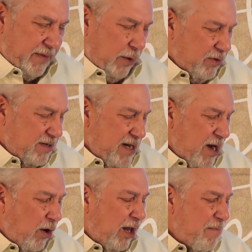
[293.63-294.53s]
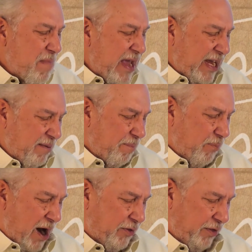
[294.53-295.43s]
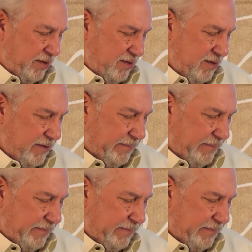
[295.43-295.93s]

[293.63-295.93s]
It was nearly making him breathless.